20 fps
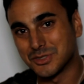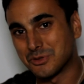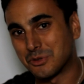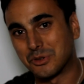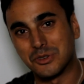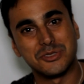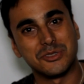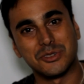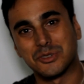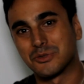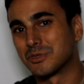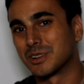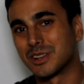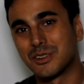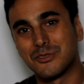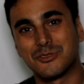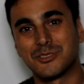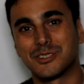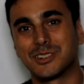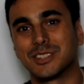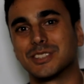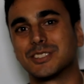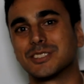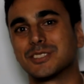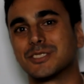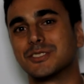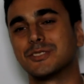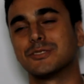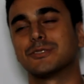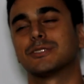towards her or whatever it is
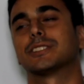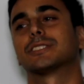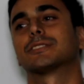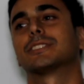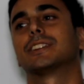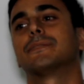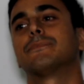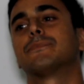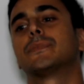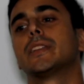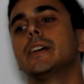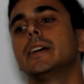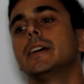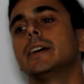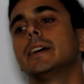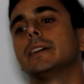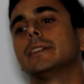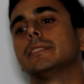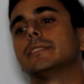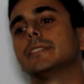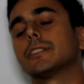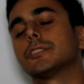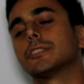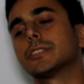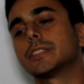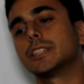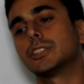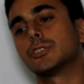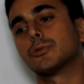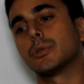you're doing, right? The other
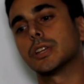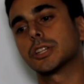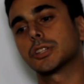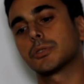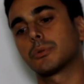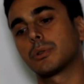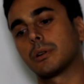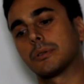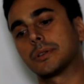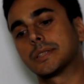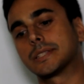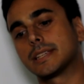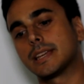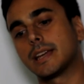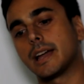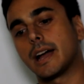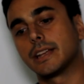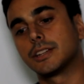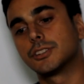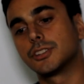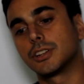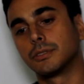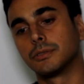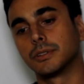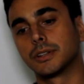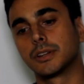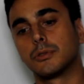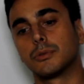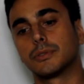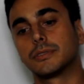situation where I would say I
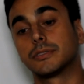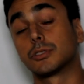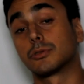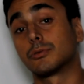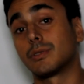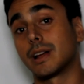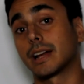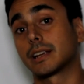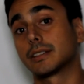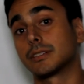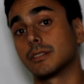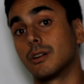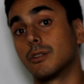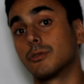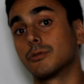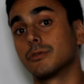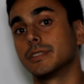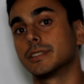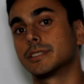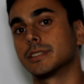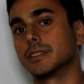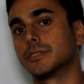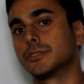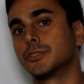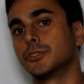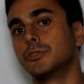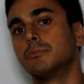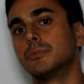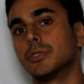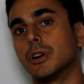generally go with direct over this
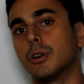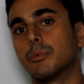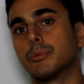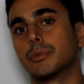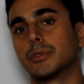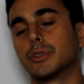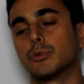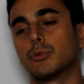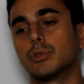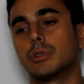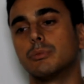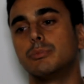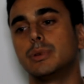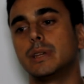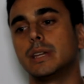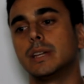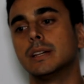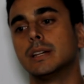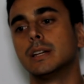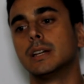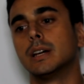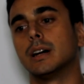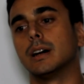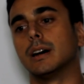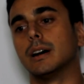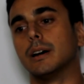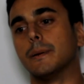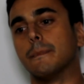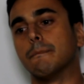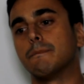assumed opener would be
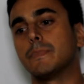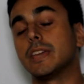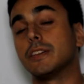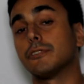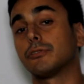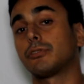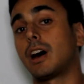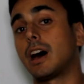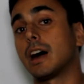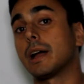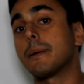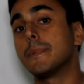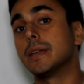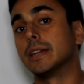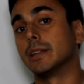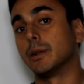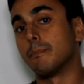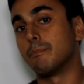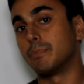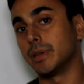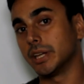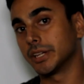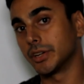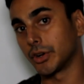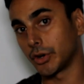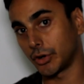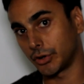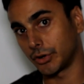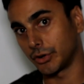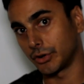if I'm in a big
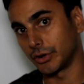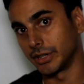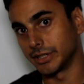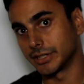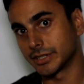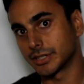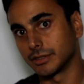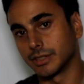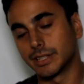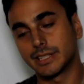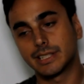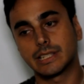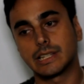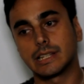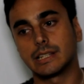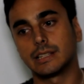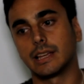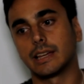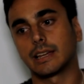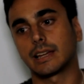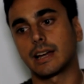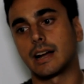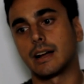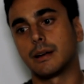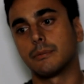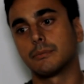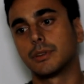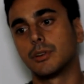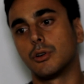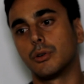hurry. So let's say like
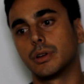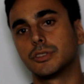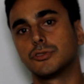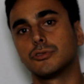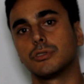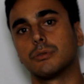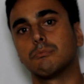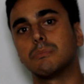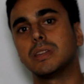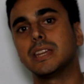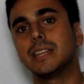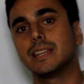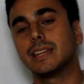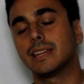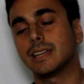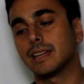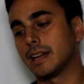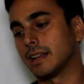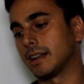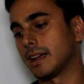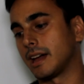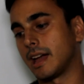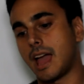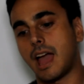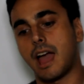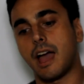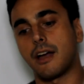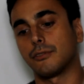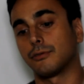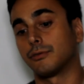I'm going to a meeting and I
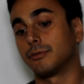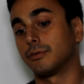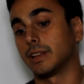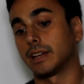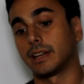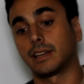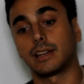have